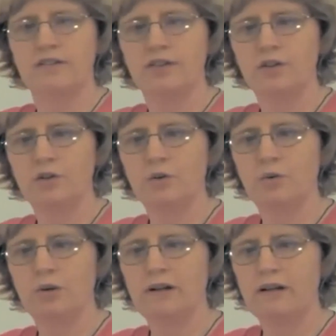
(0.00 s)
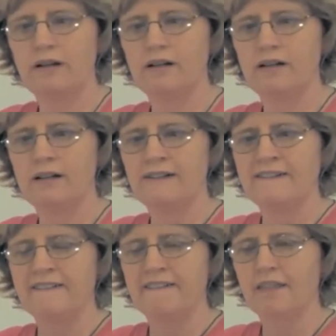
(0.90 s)
to
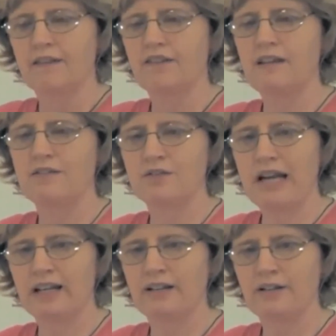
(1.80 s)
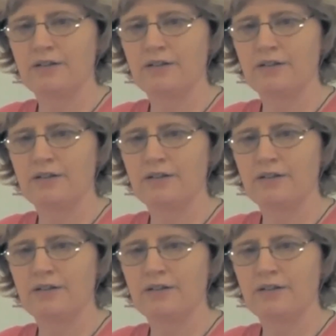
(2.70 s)
save the dragon